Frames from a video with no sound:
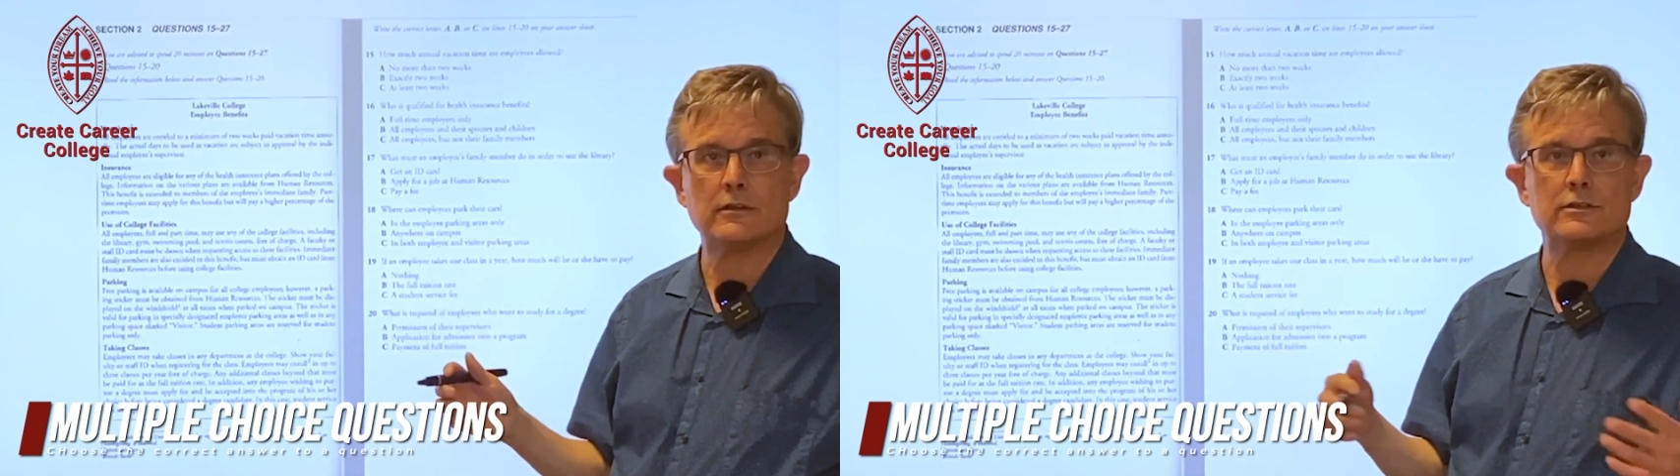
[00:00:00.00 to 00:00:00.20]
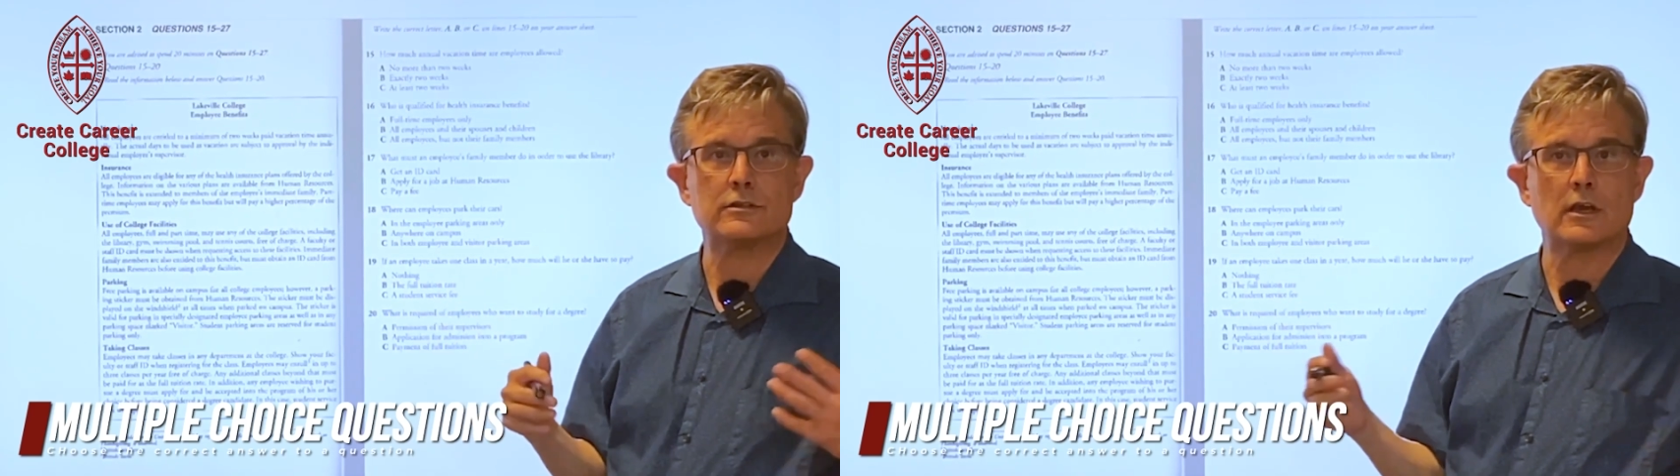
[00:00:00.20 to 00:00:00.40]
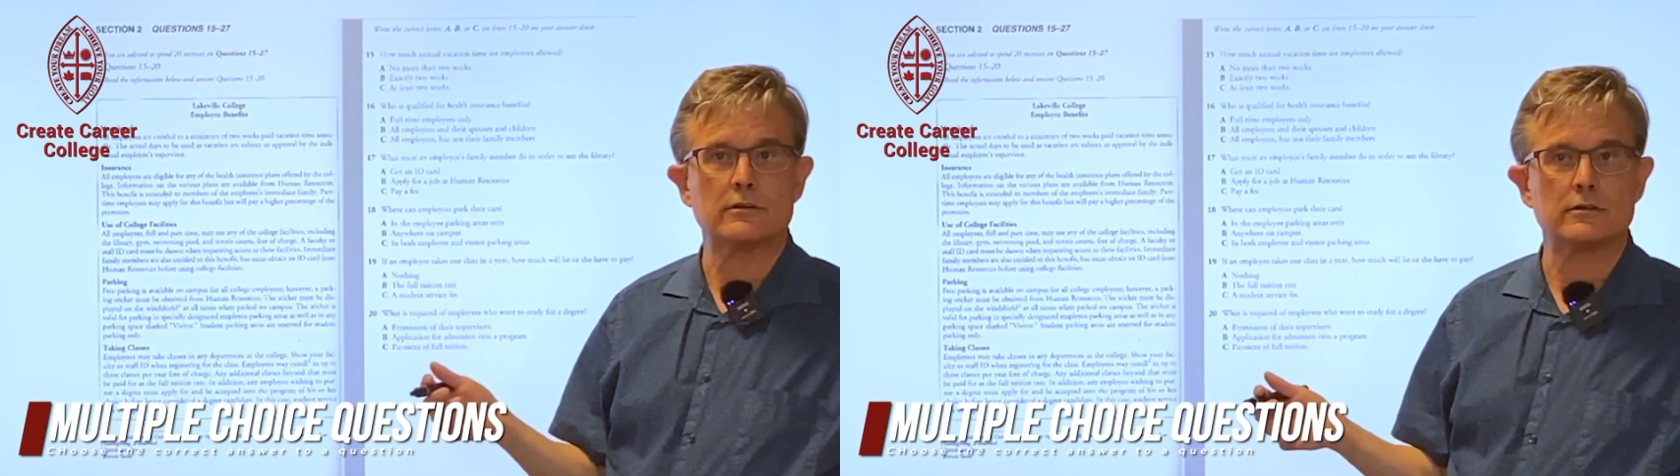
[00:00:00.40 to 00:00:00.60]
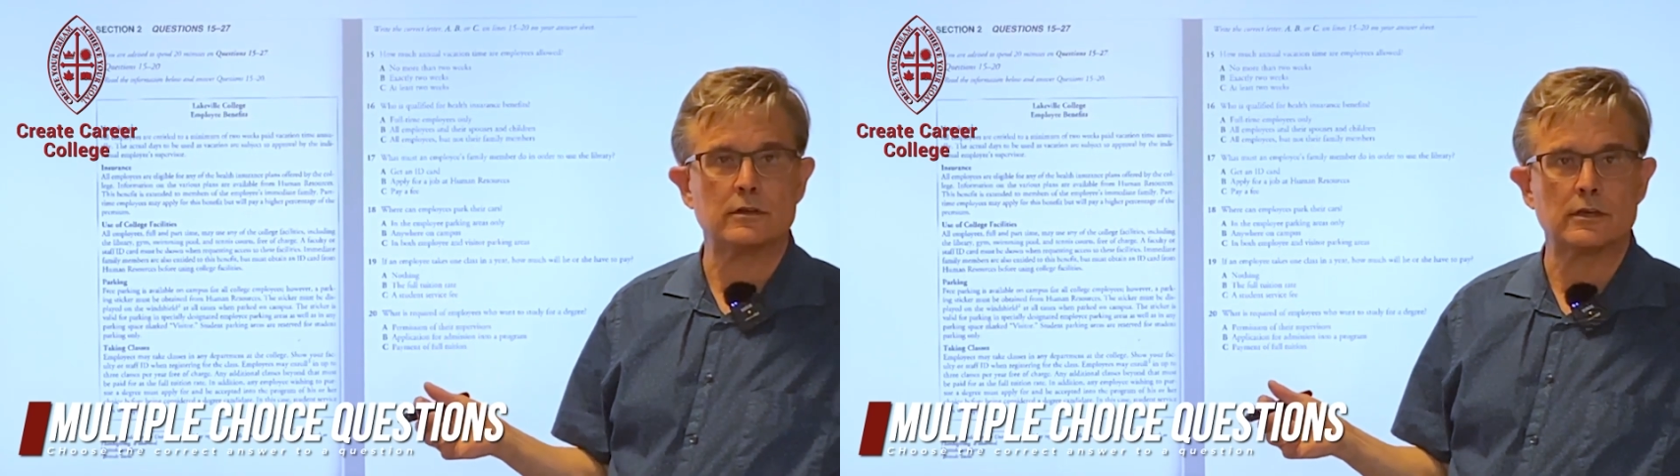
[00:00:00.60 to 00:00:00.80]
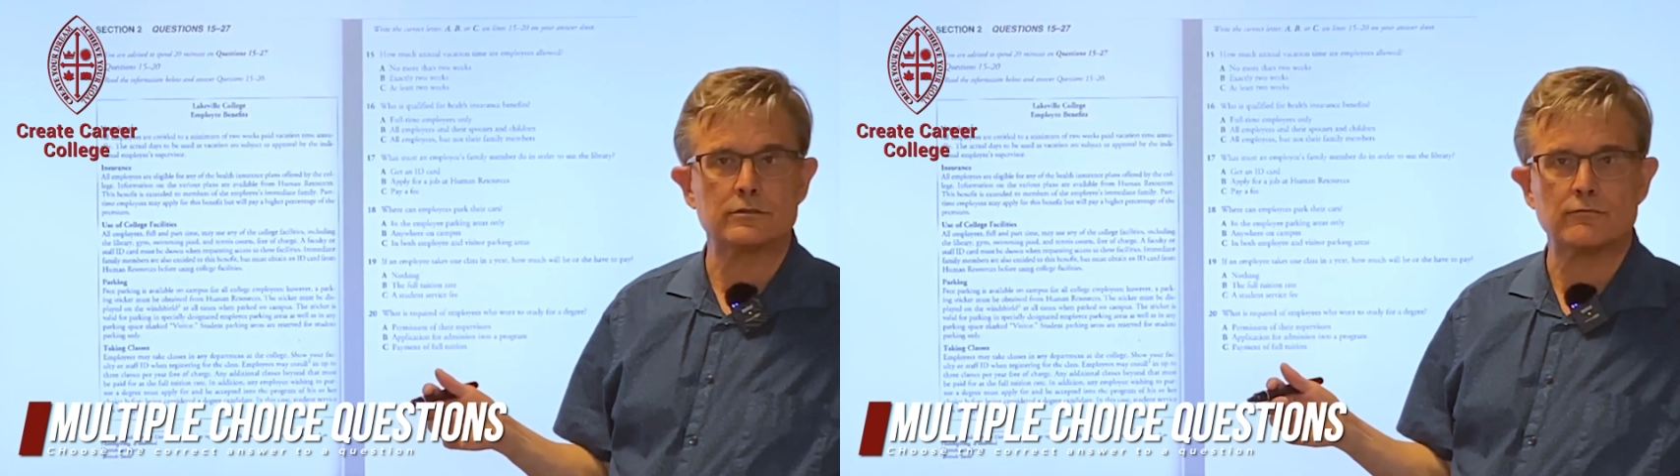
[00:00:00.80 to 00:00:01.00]
the standard
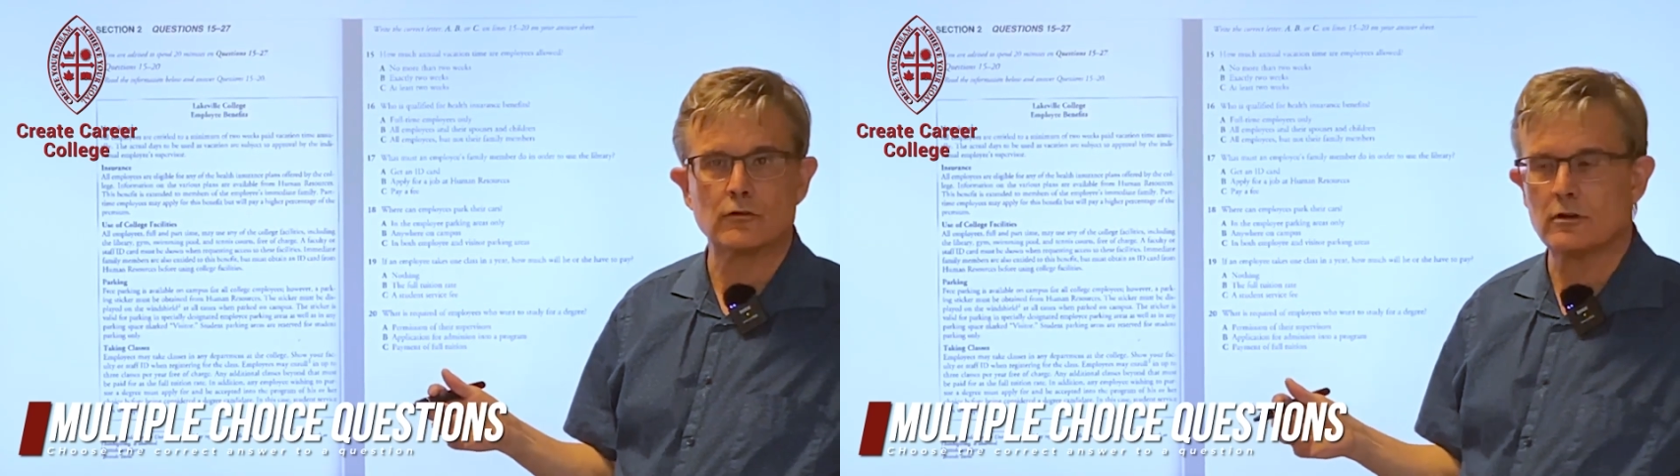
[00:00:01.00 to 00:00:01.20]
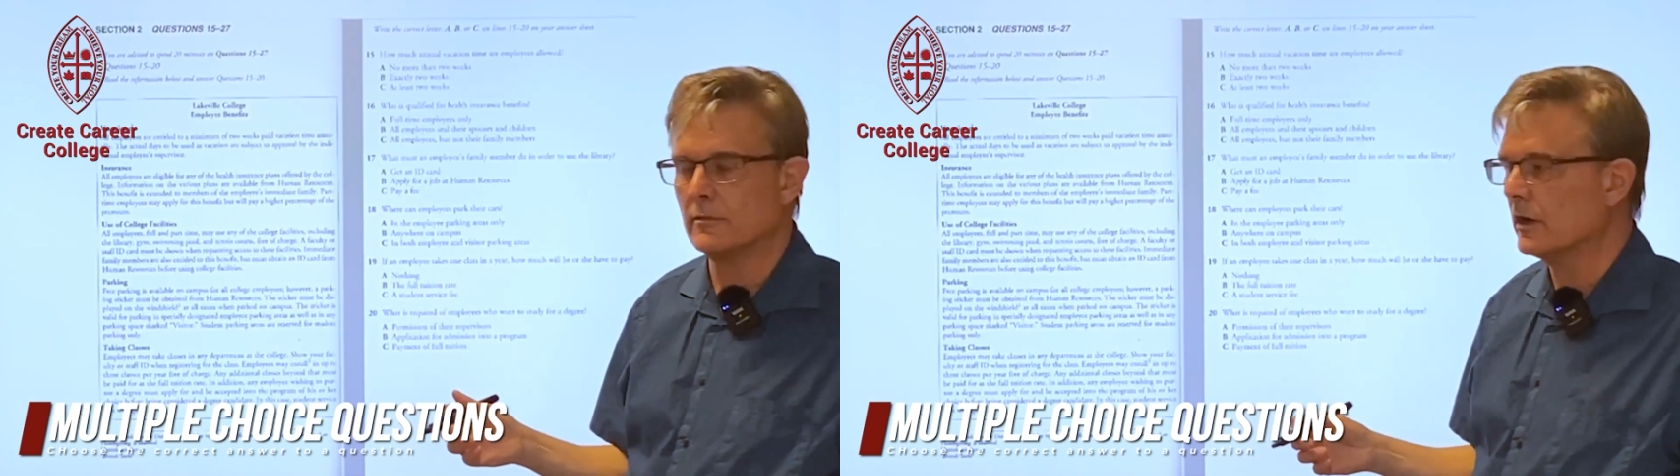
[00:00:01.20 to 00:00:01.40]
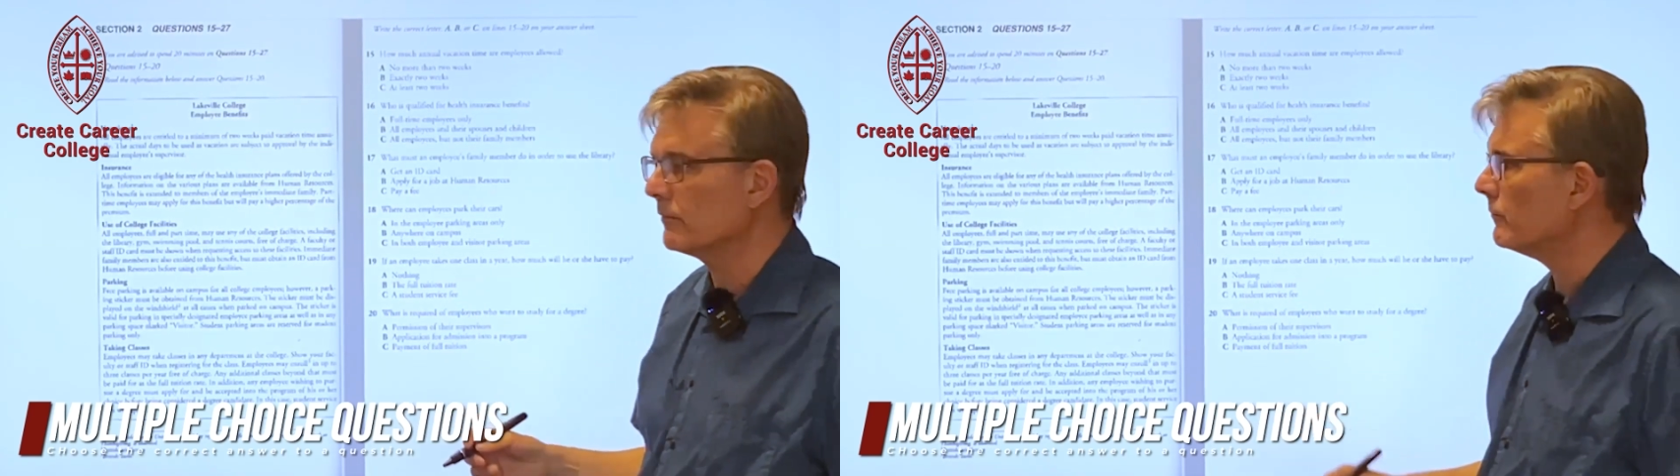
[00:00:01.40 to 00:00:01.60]
test format.